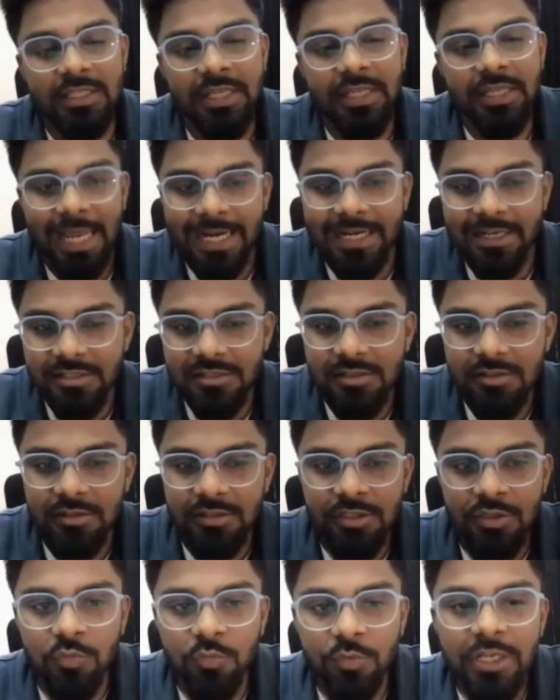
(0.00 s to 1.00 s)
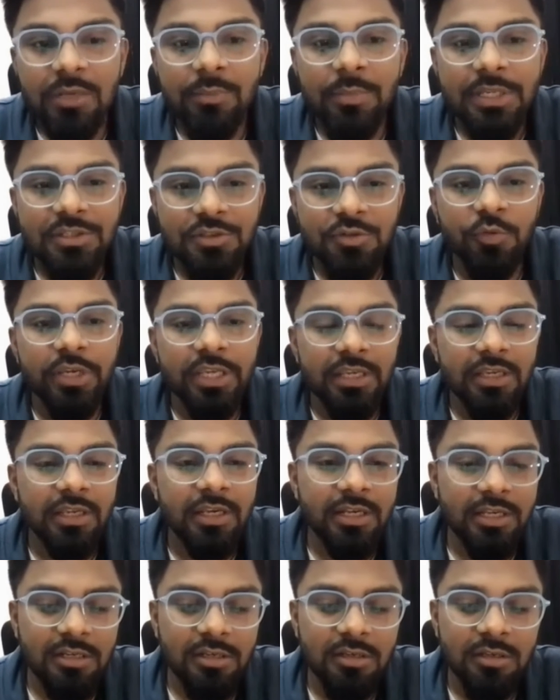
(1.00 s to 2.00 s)
the ads. You will be showing
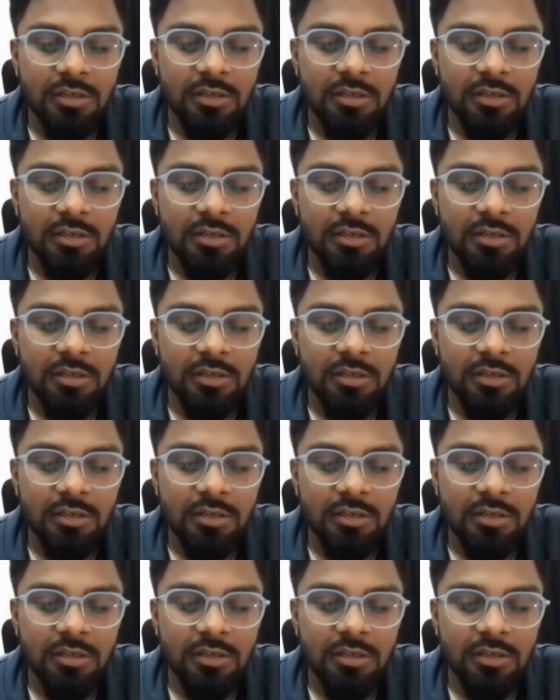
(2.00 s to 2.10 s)
it